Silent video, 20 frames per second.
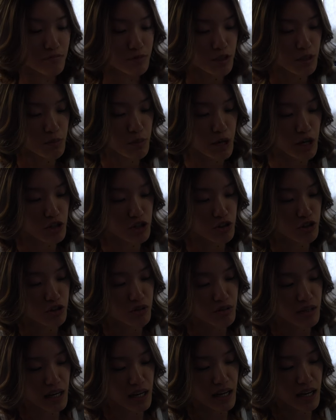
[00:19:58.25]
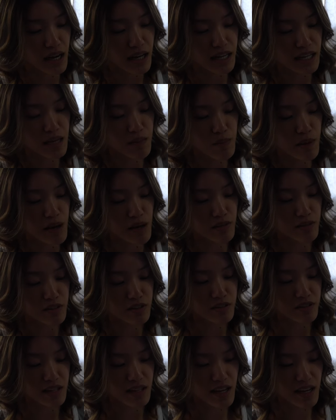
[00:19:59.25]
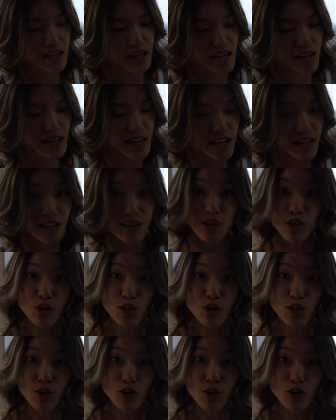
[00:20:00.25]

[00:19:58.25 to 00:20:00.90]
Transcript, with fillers: to make sure that I keep everything in